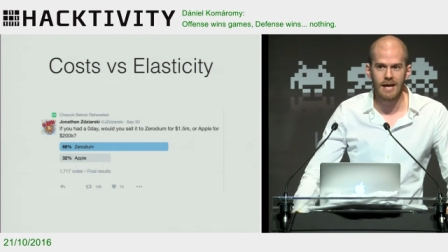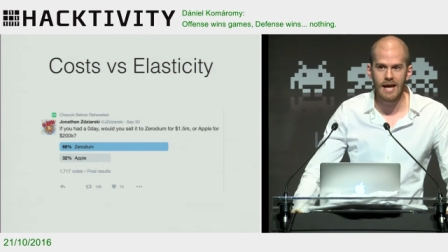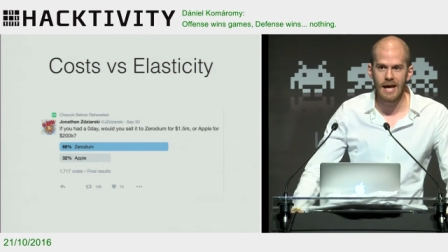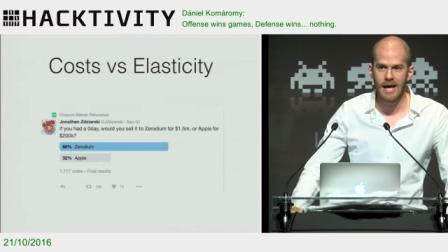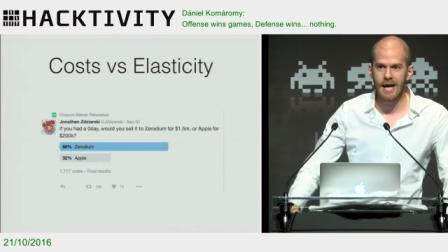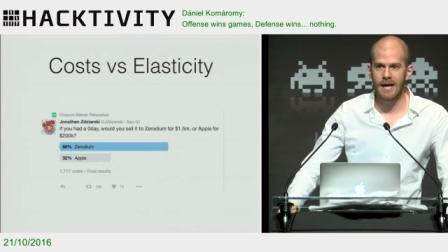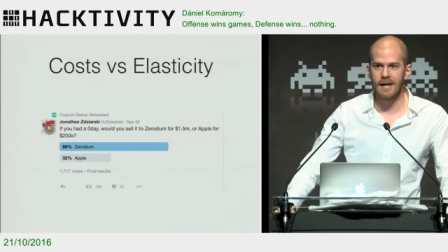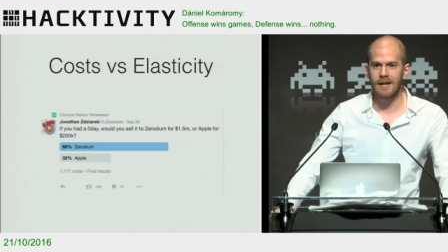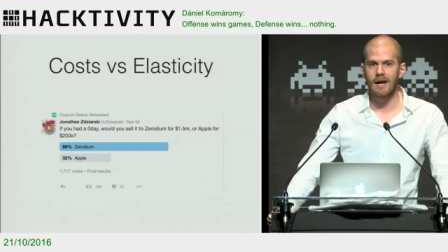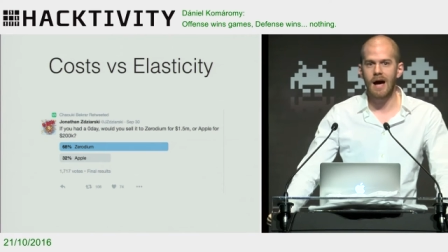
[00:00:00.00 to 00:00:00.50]

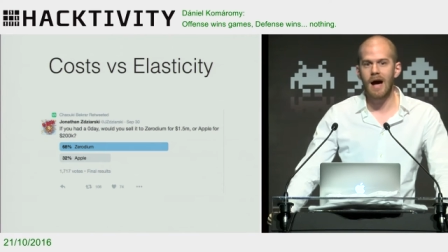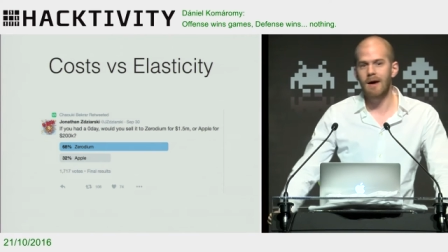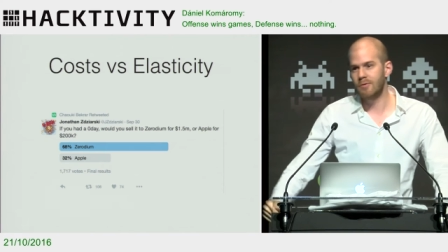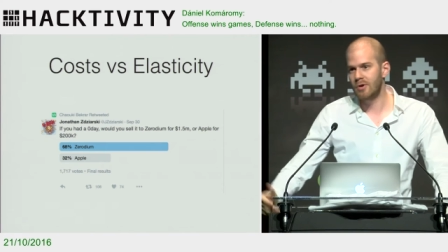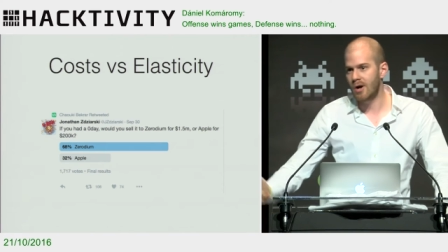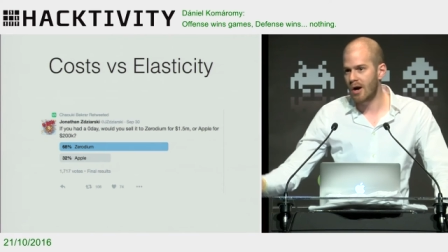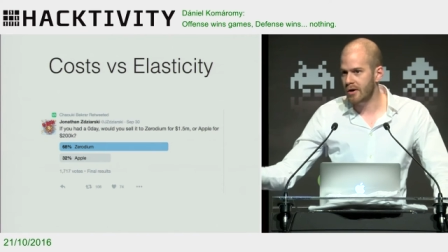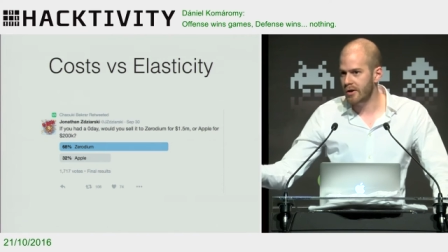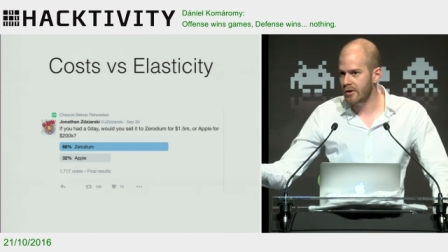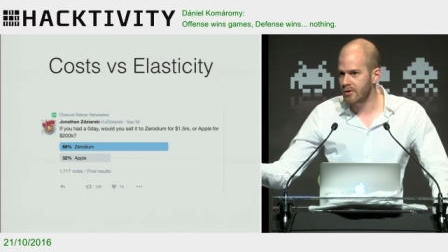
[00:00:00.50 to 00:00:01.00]
And I
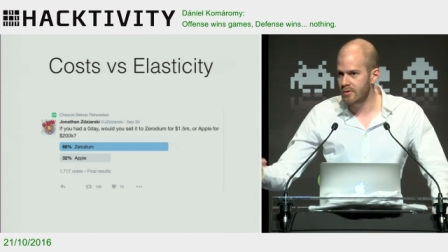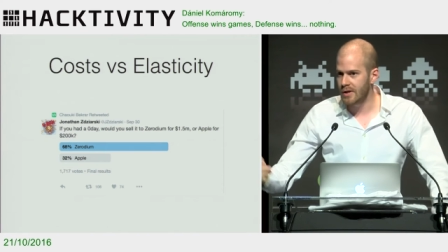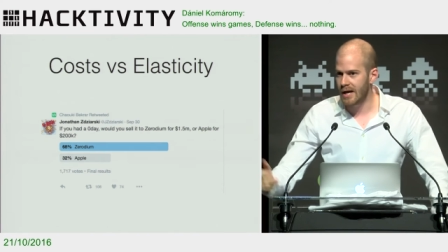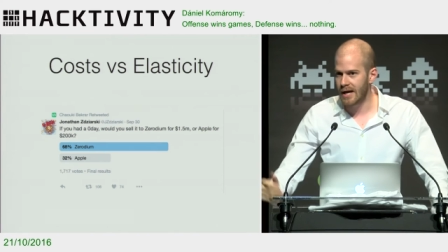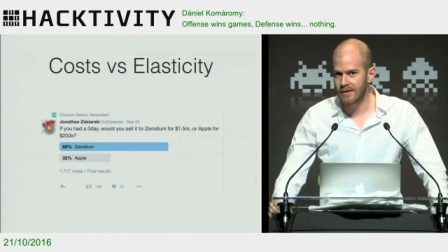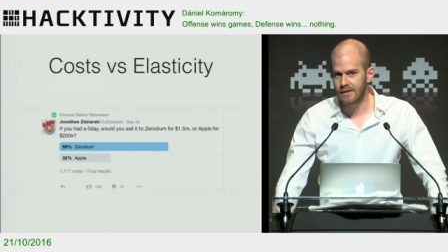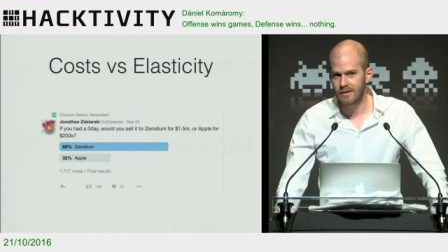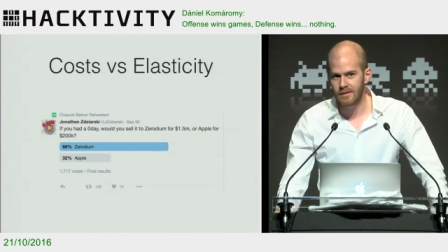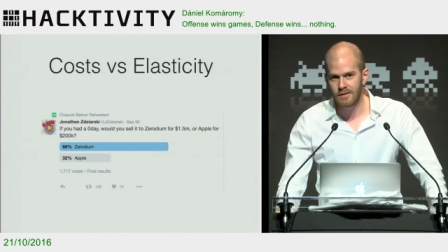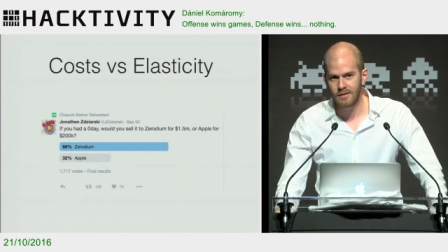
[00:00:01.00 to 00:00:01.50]
would argue
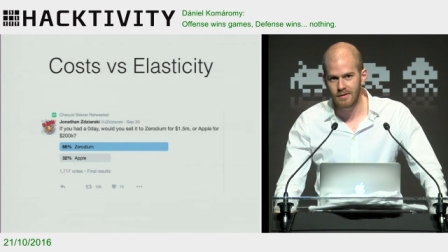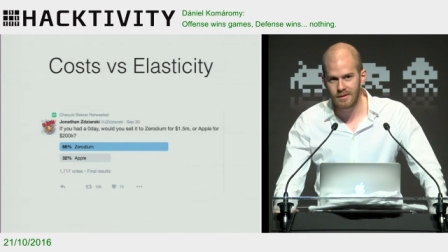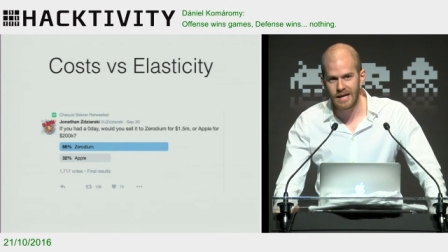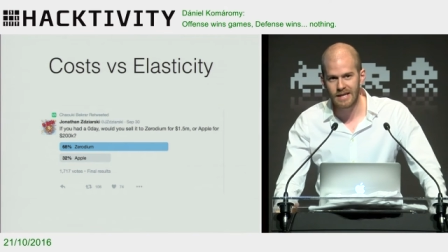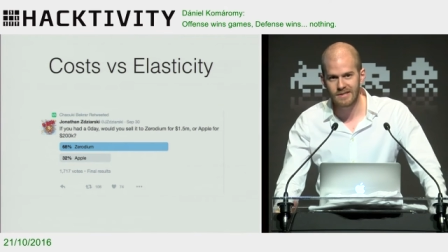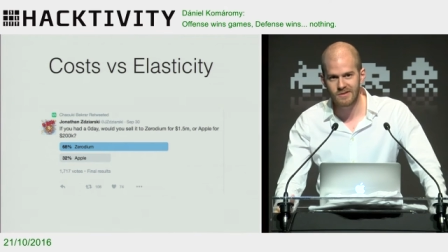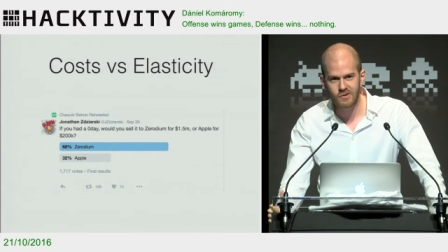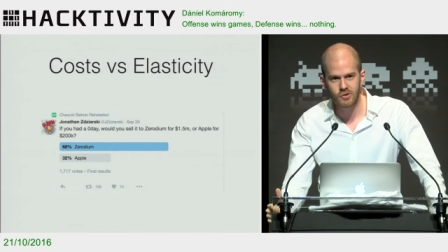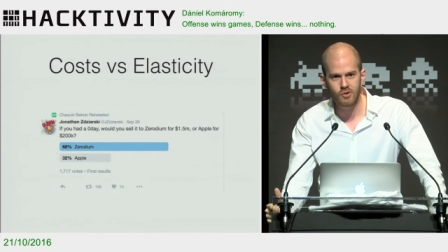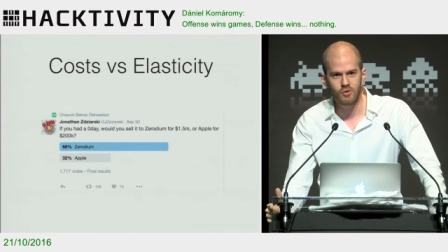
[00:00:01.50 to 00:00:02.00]
that
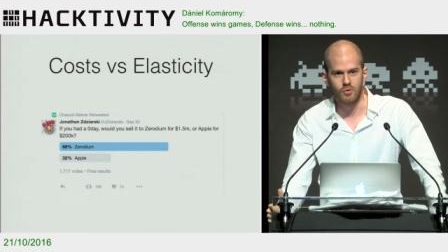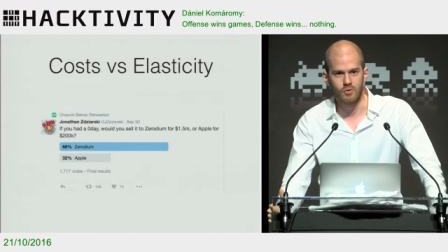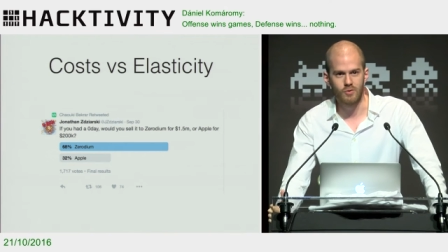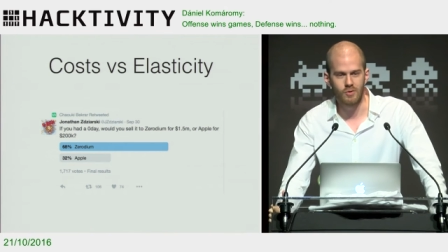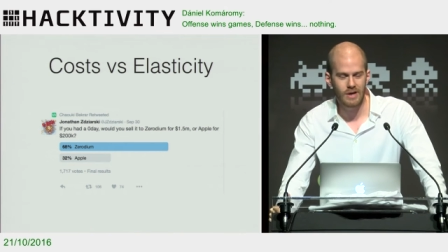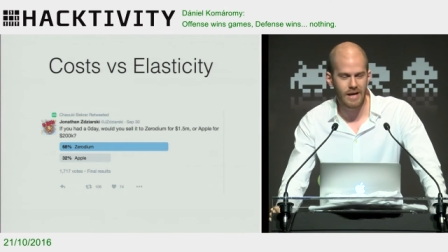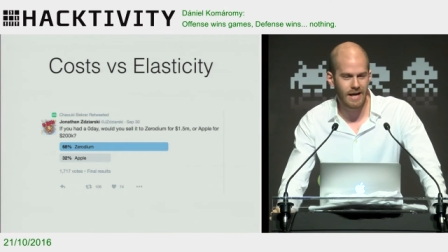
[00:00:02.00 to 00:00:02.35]
that's true.